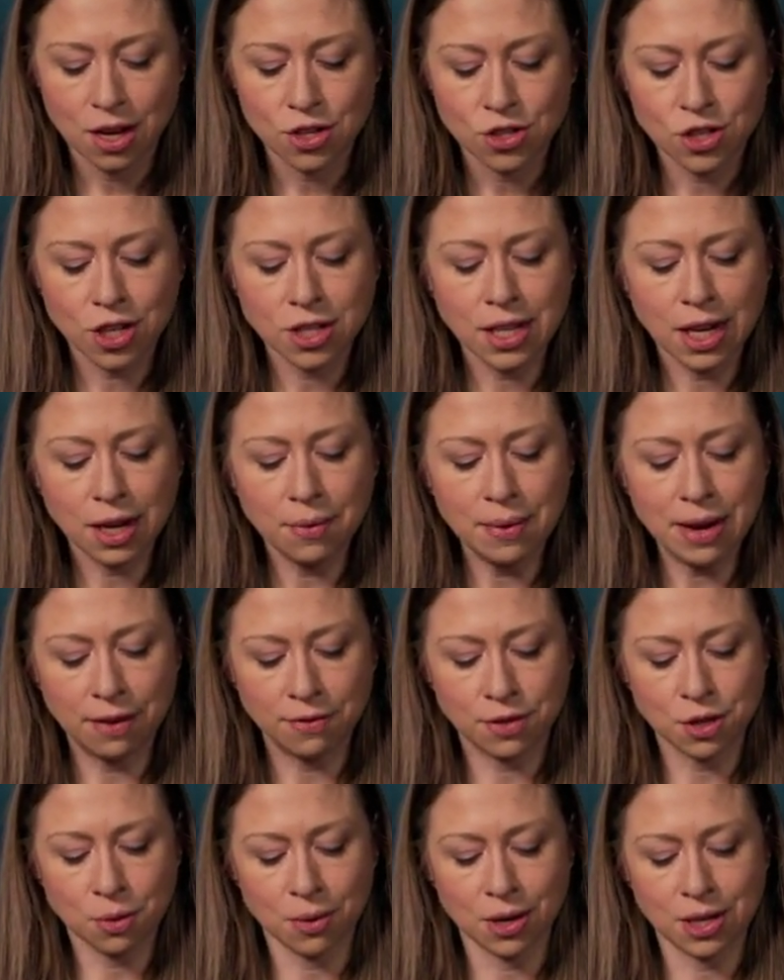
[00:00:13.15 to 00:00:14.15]
Just like we
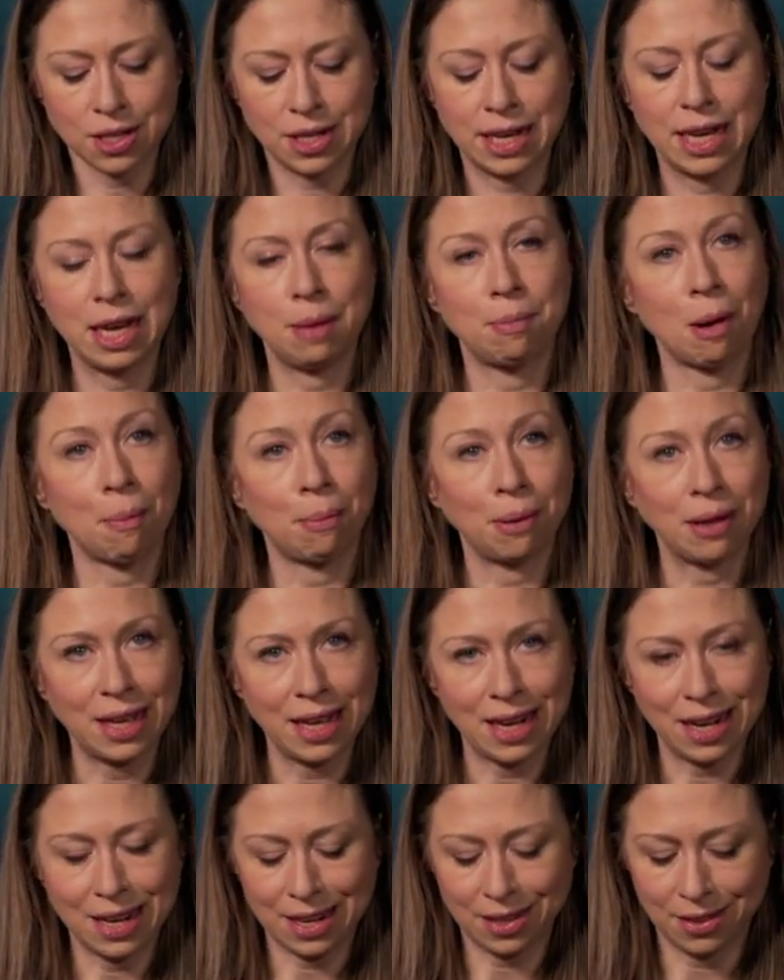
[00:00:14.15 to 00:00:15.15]
have to work to keep our
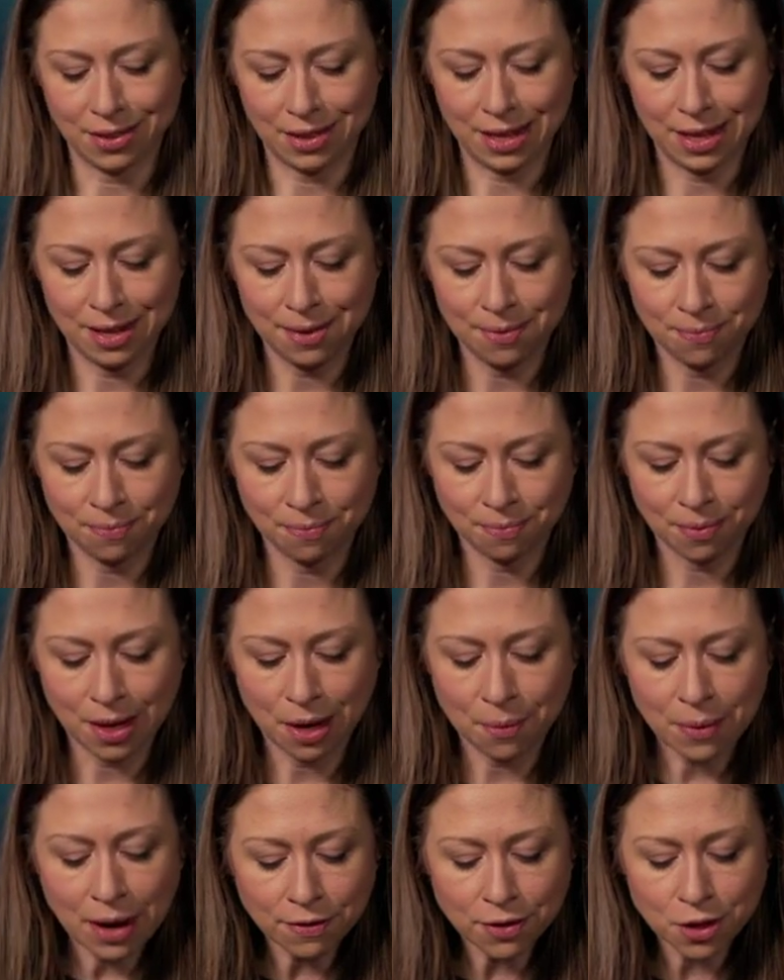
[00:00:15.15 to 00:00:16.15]
planet healthy,
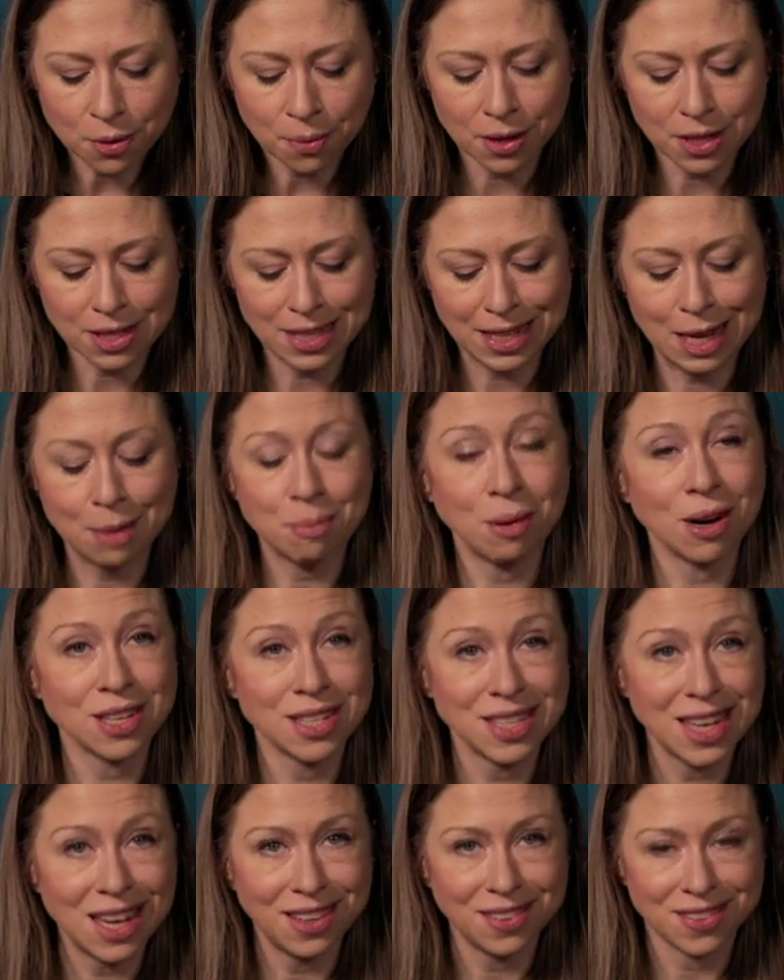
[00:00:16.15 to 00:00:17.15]
we have to work to keep
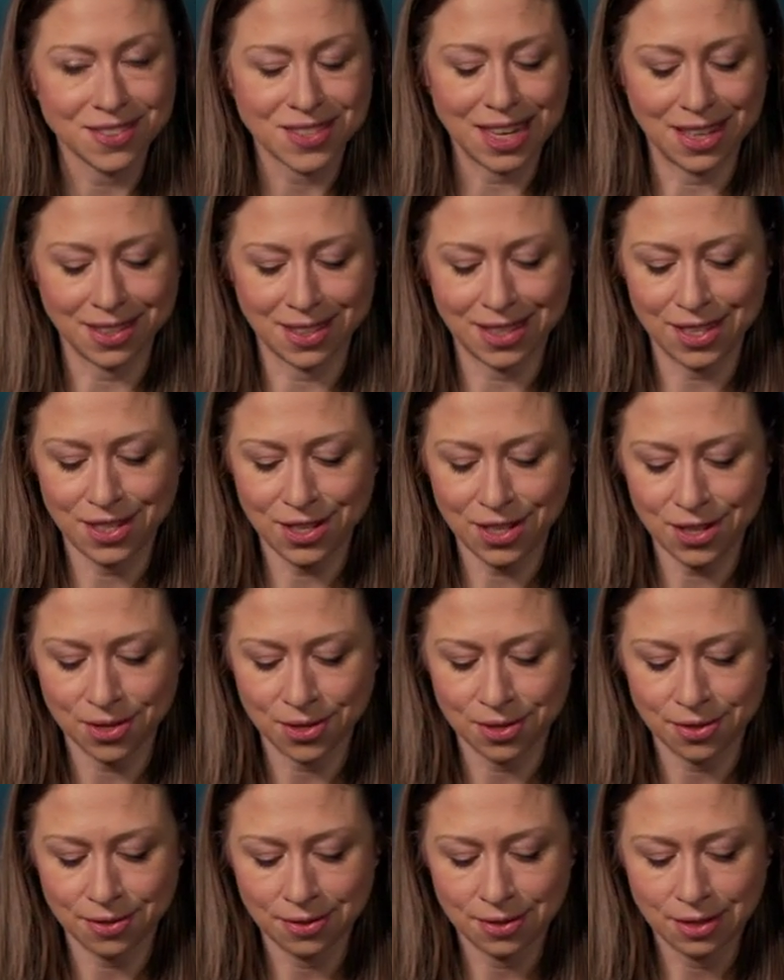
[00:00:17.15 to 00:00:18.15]
ourselves healthy
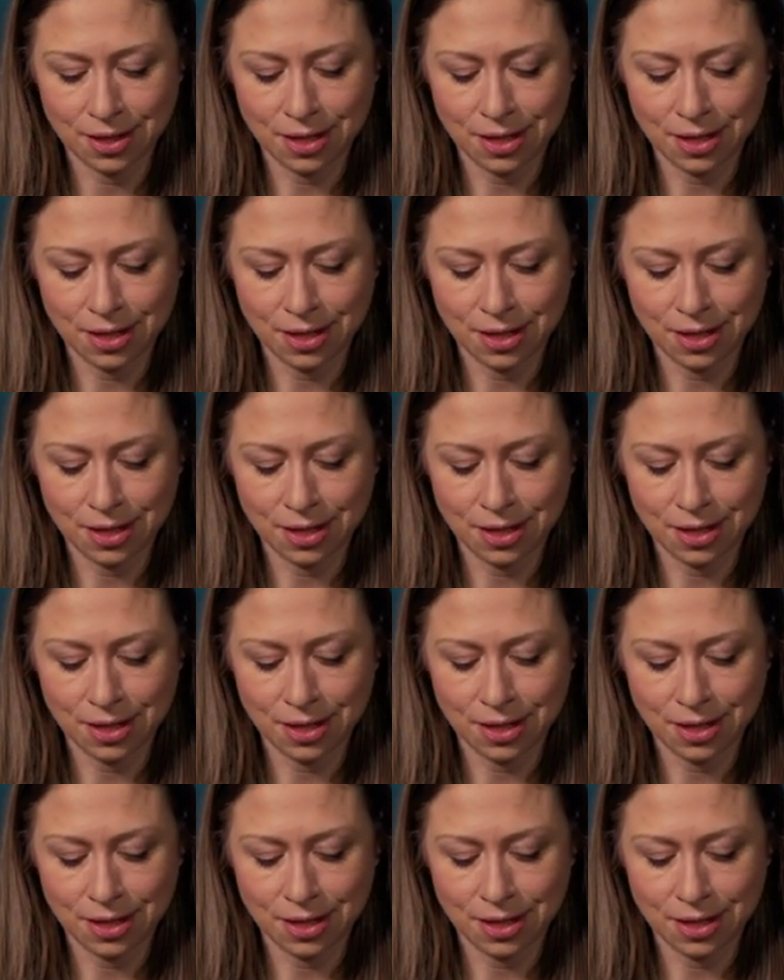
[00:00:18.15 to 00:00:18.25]
too.